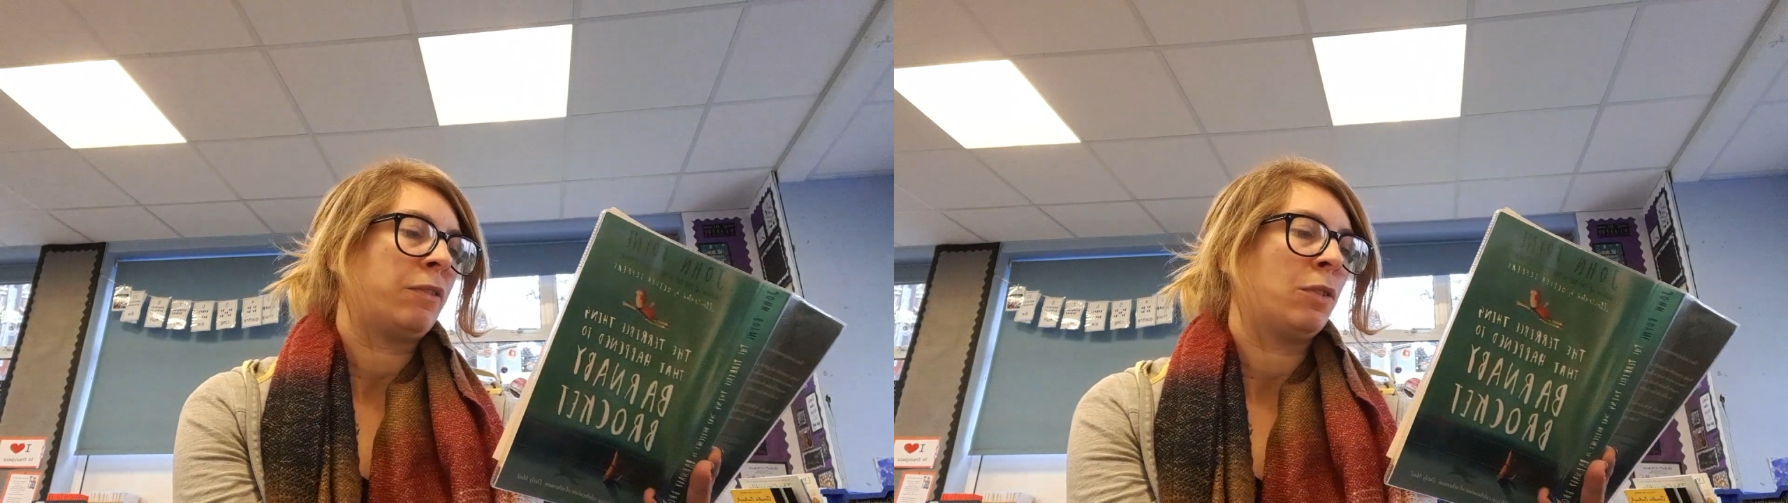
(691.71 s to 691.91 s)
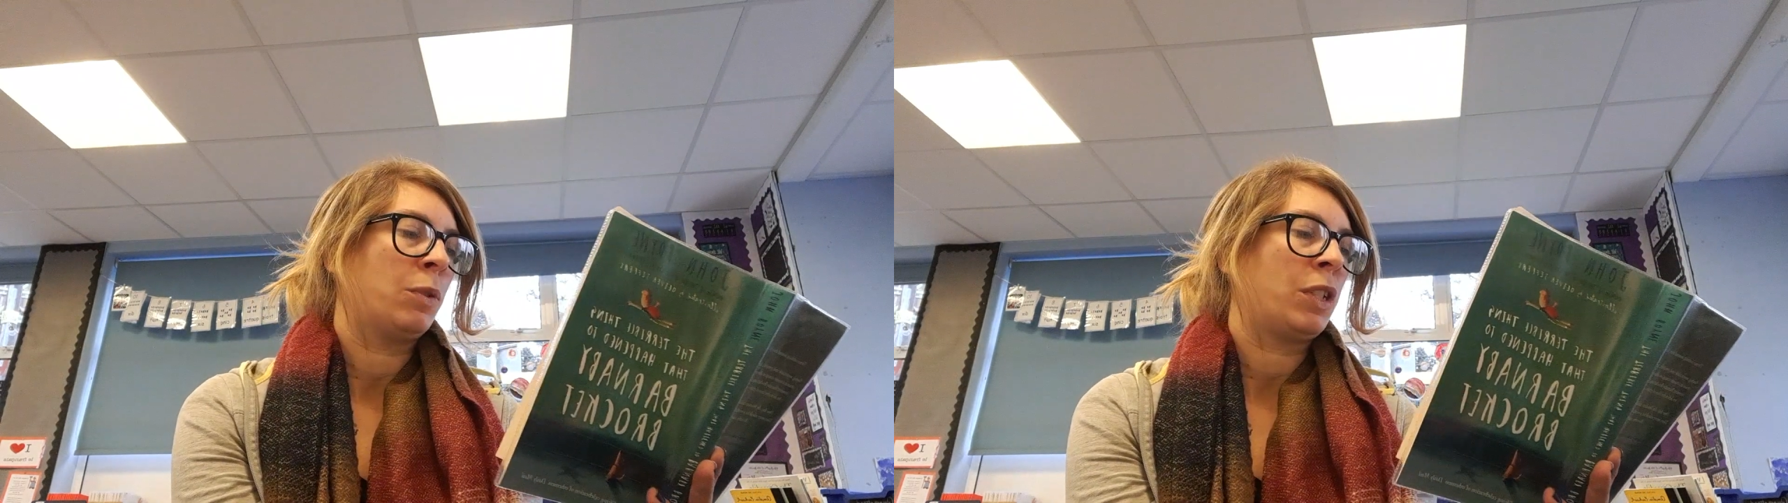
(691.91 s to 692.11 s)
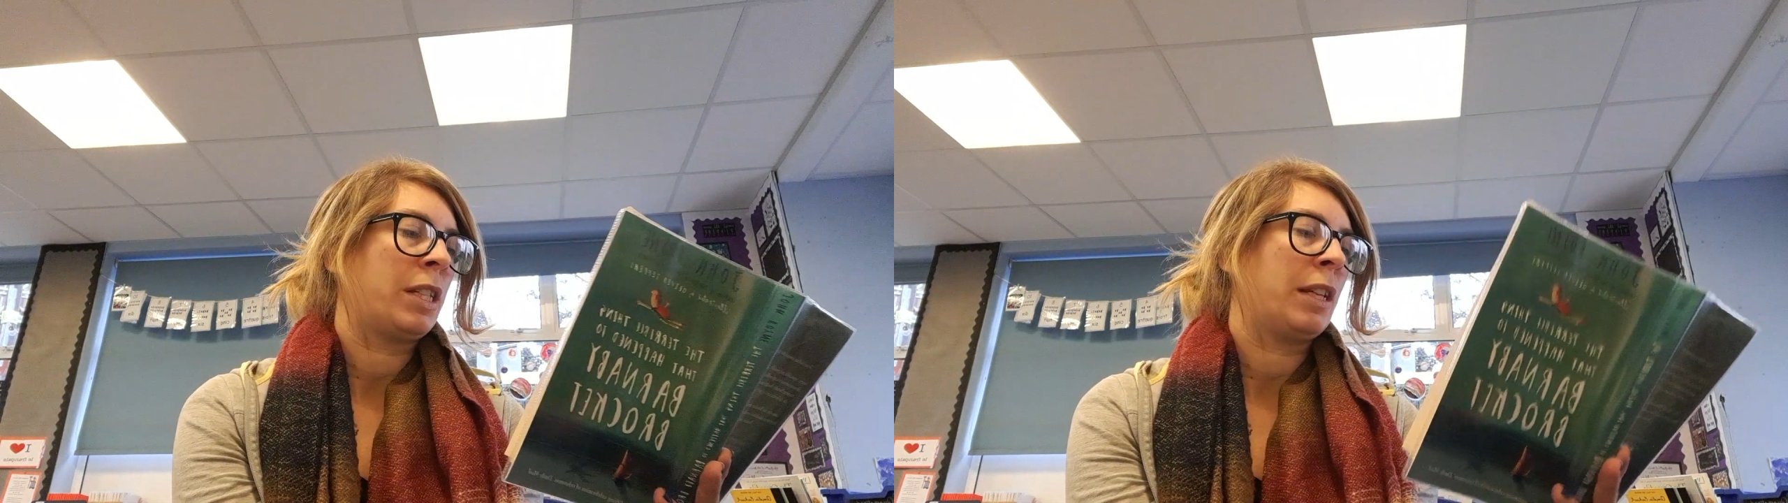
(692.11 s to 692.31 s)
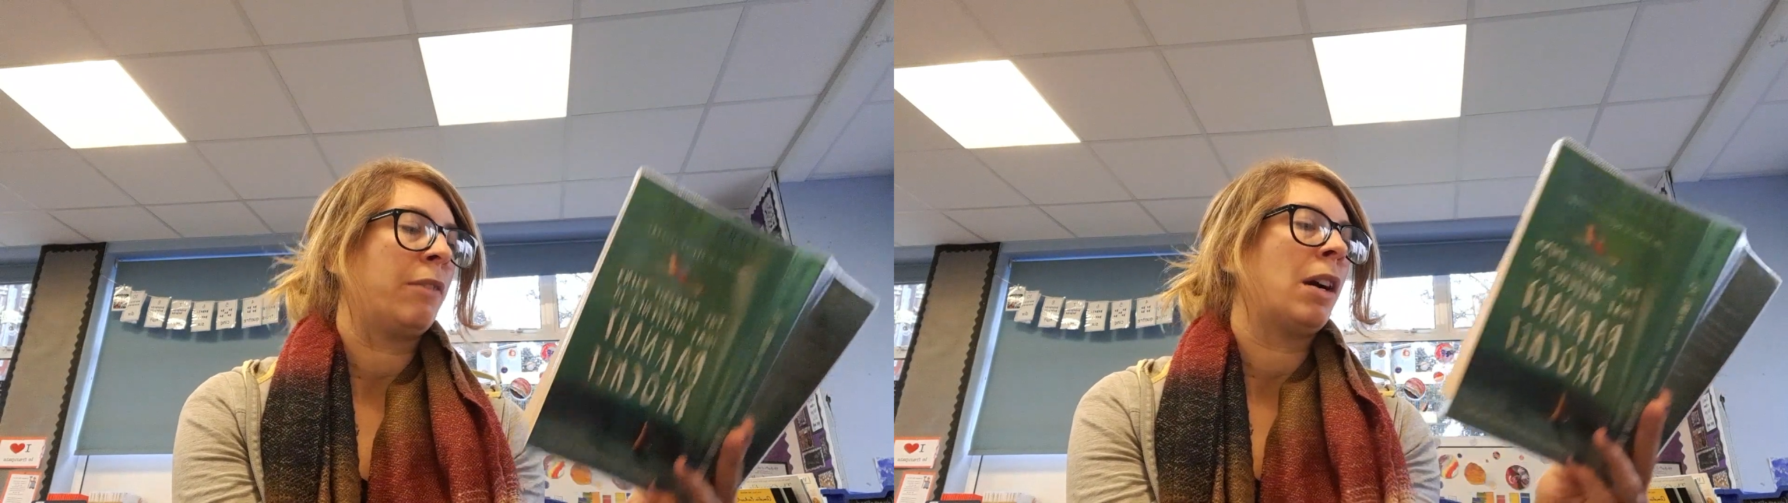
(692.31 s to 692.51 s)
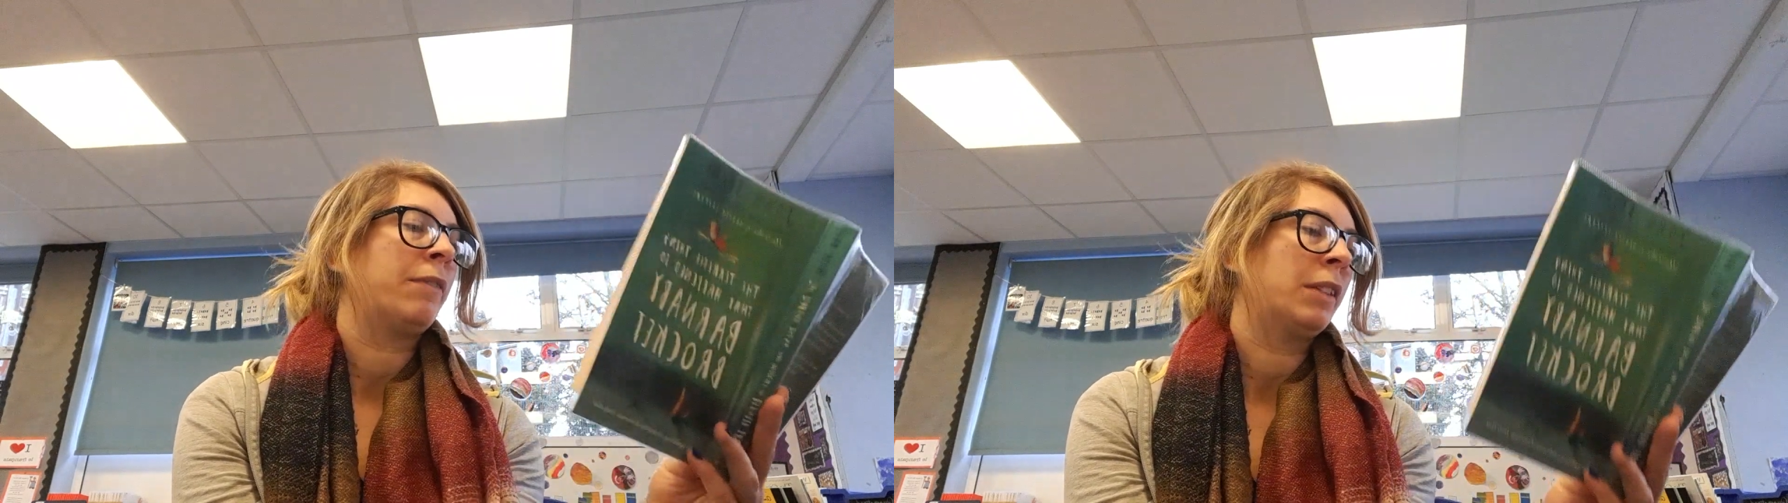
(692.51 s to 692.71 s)
forward to the
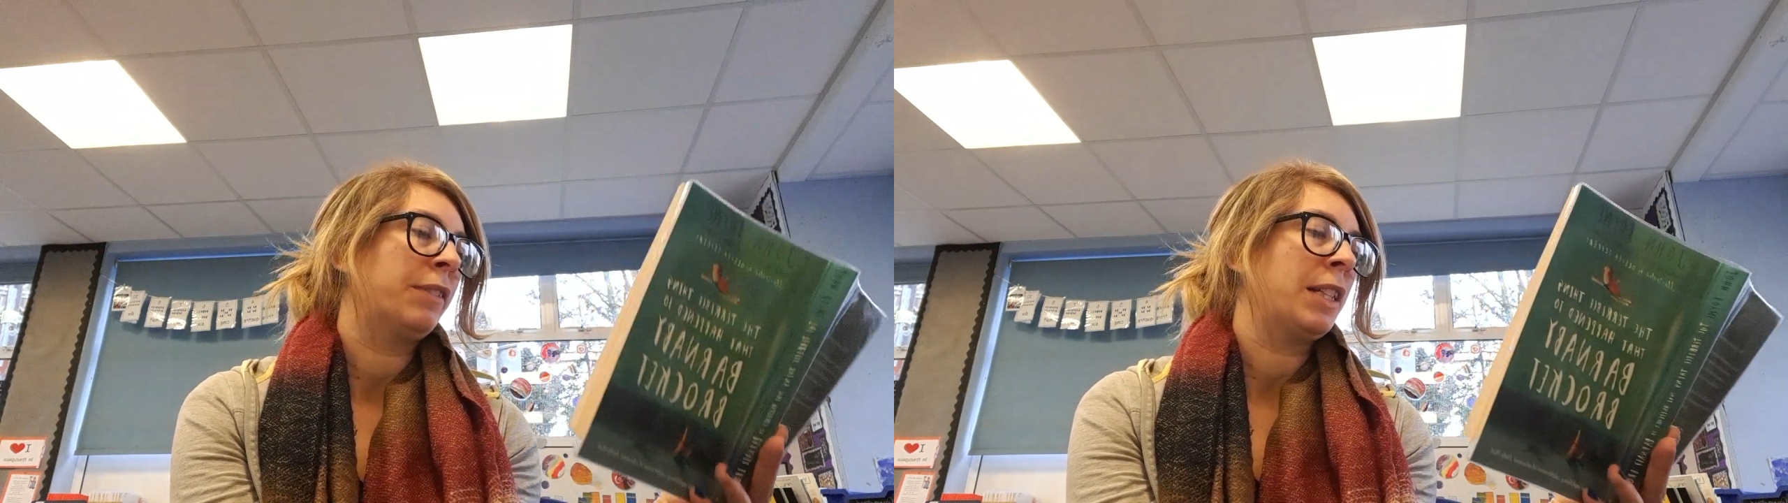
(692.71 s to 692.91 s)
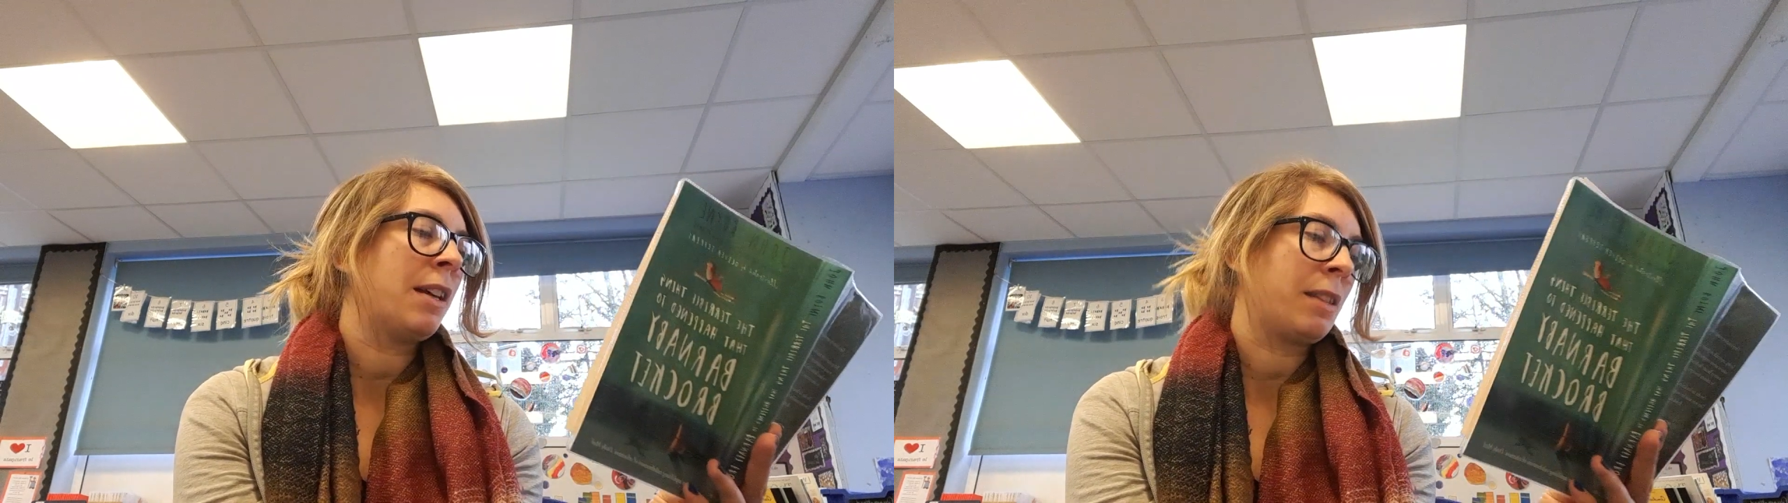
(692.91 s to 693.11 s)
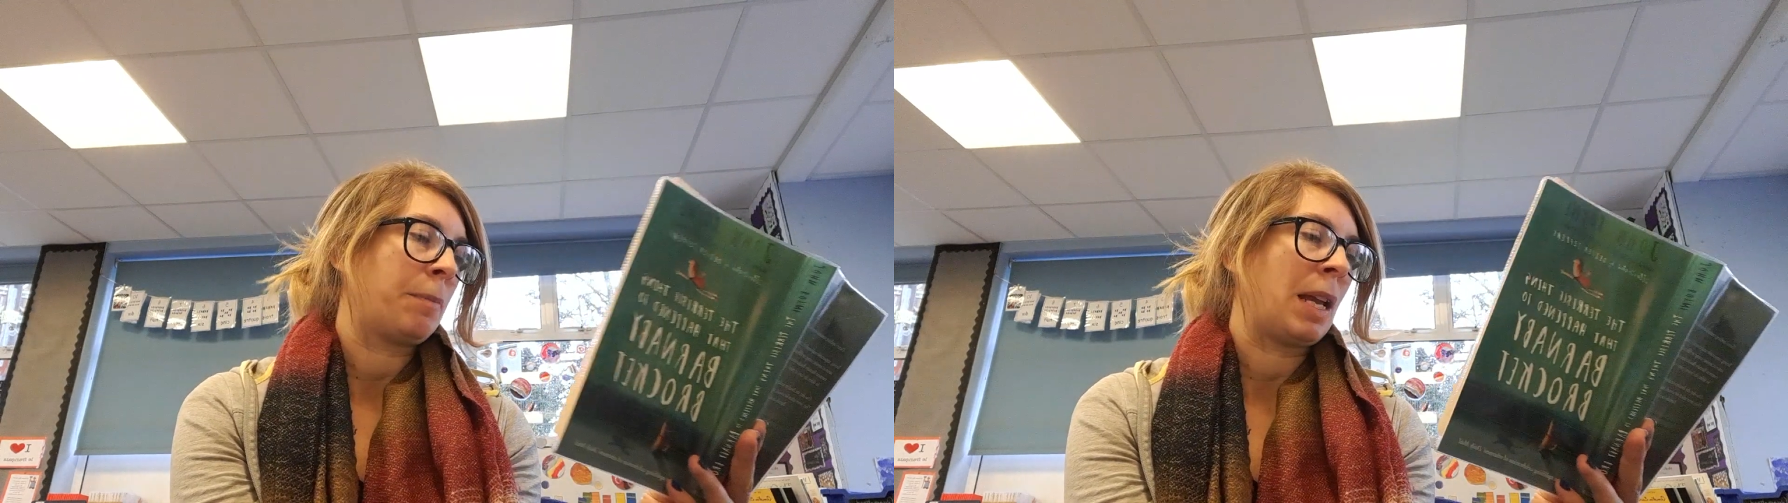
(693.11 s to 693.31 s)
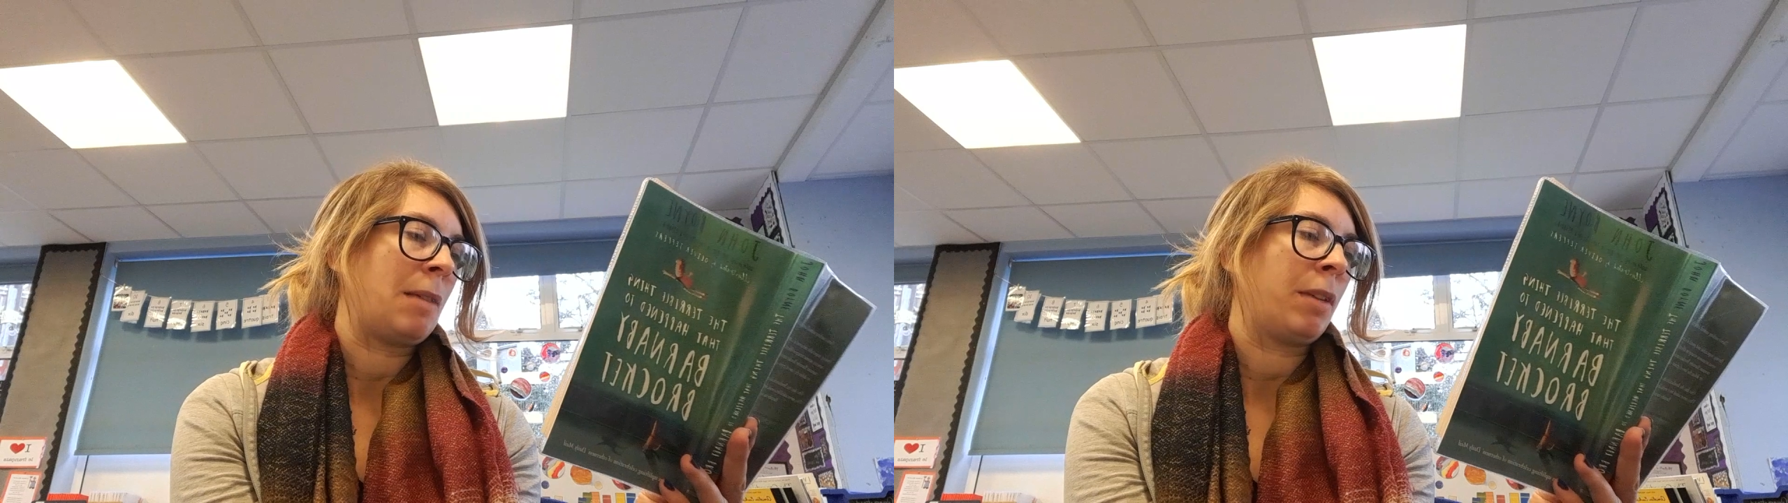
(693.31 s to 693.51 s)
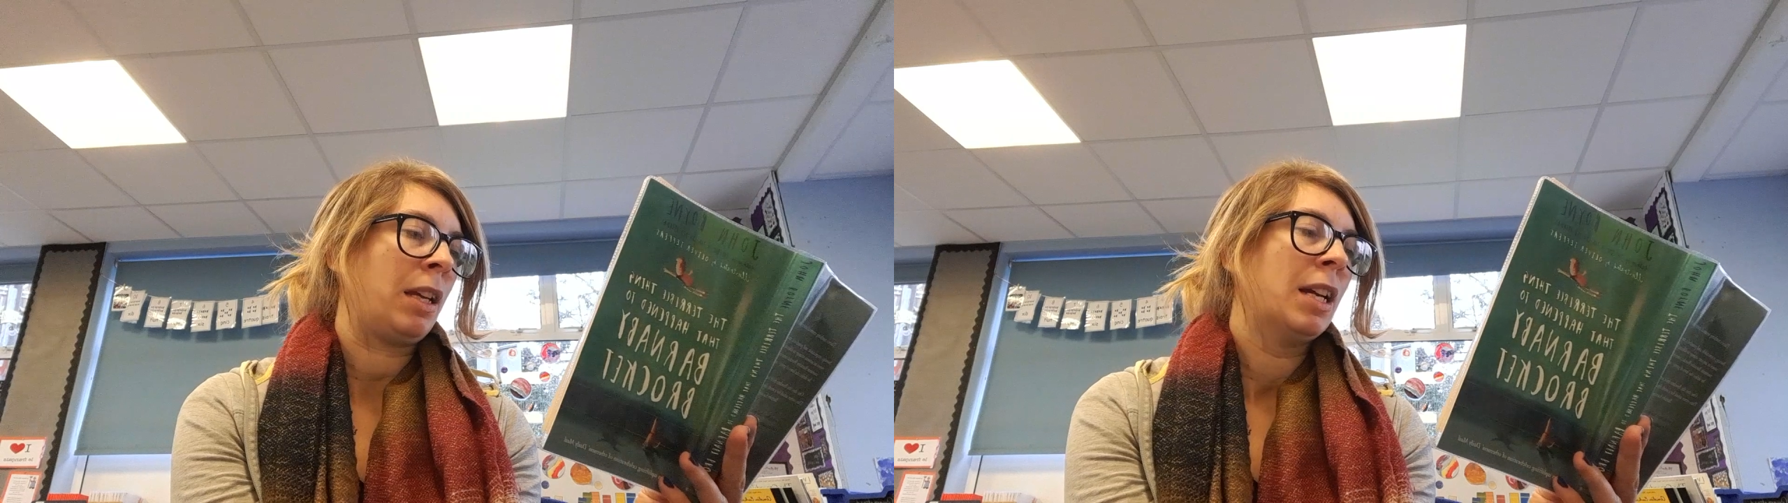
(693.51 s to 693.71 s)
arrival of another
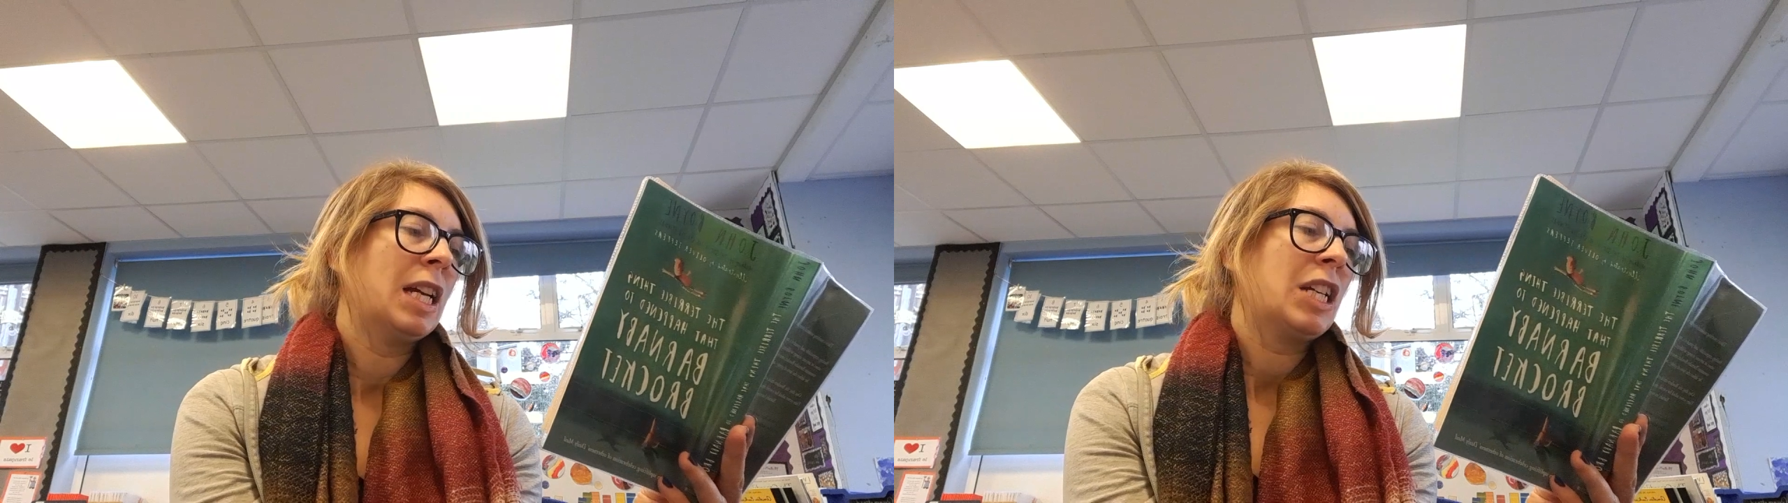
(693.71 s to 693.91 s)
baby,